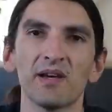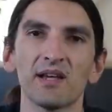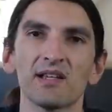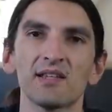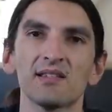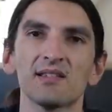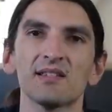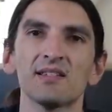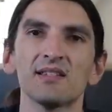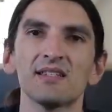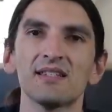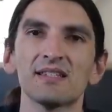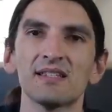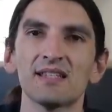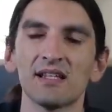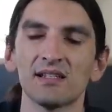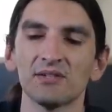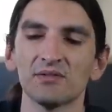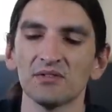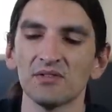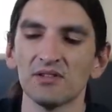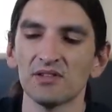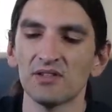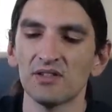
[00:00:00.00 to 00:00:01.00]
Pegasus
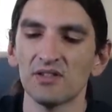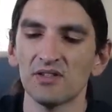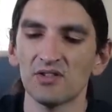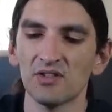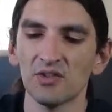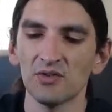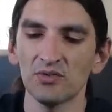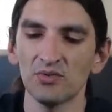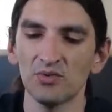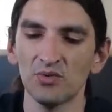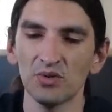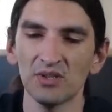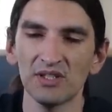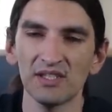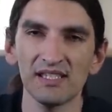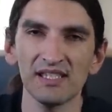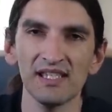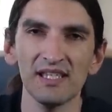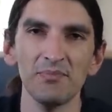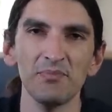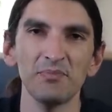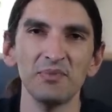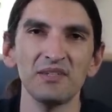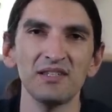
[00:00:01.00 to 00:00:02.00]
sound. So to
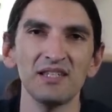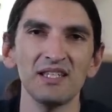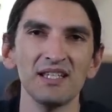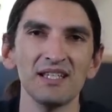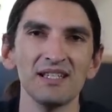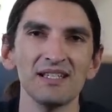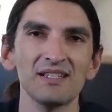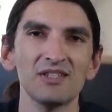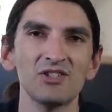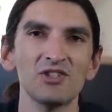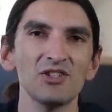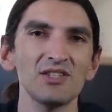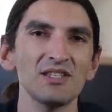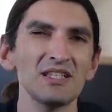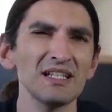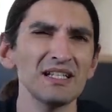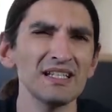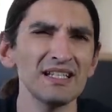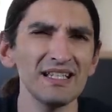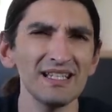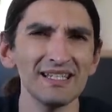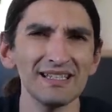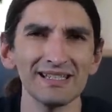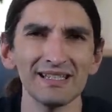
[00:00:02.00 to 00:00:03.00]
keep things just a
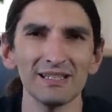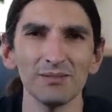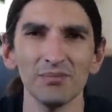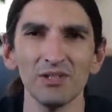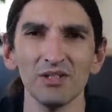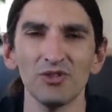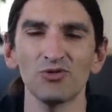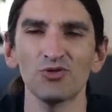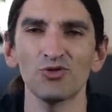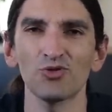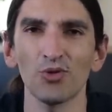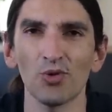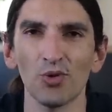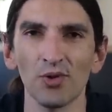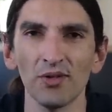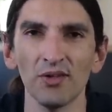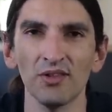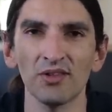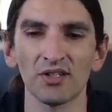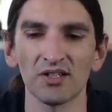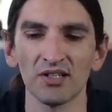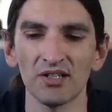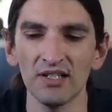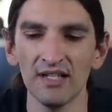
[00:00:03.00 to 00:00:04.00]
little bit
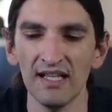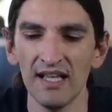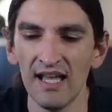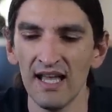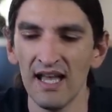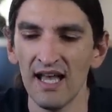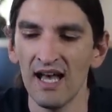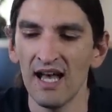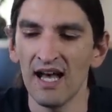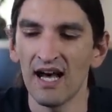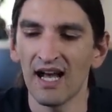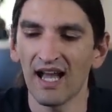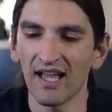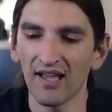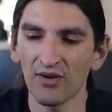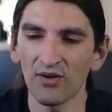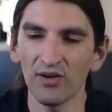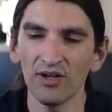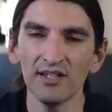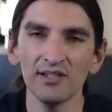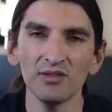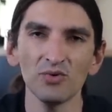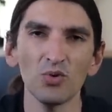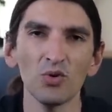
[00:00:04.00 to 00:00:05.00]
shorter, I'm
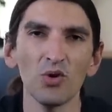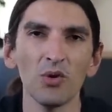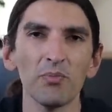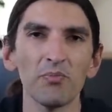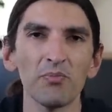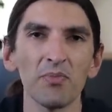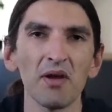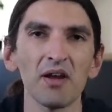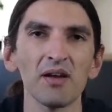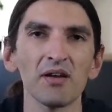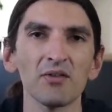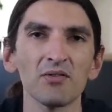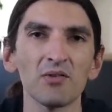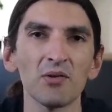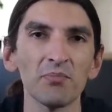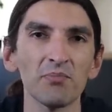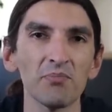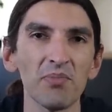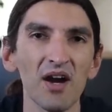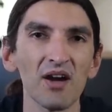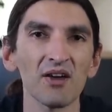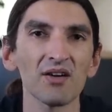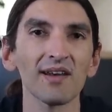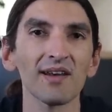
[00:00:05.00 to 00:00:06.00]
going to compare,
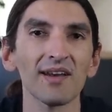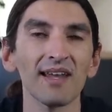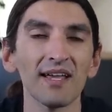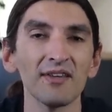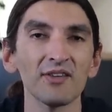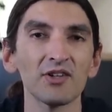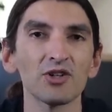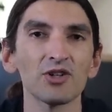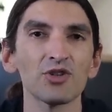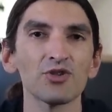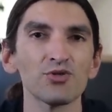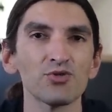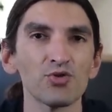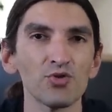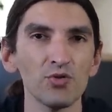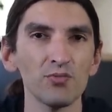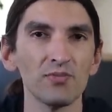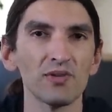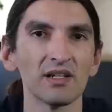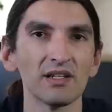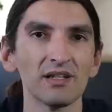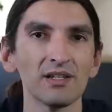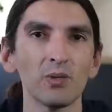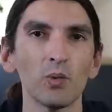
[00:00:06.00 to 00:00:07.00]
compare Ladder
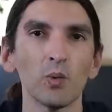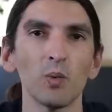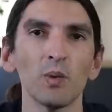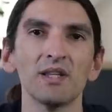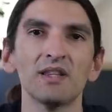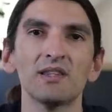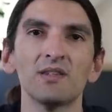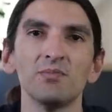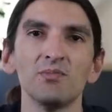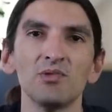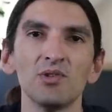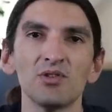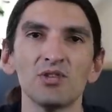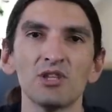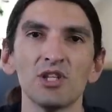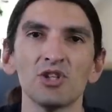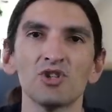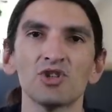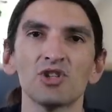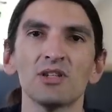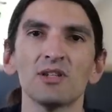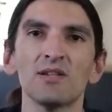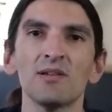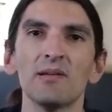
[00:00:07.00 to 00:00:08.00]
Schumann with
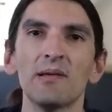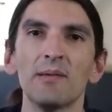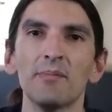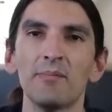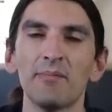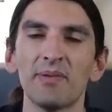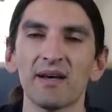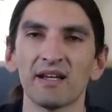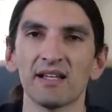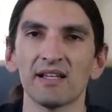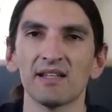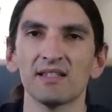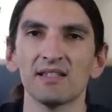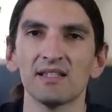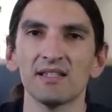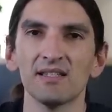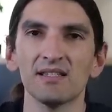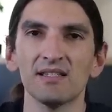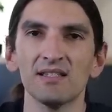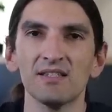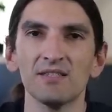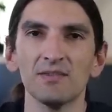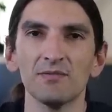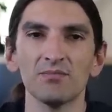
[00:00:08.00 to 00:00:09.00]
Musician
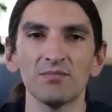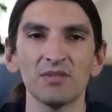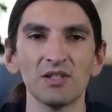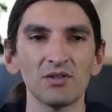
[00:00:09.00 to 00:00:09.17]
Pegasus.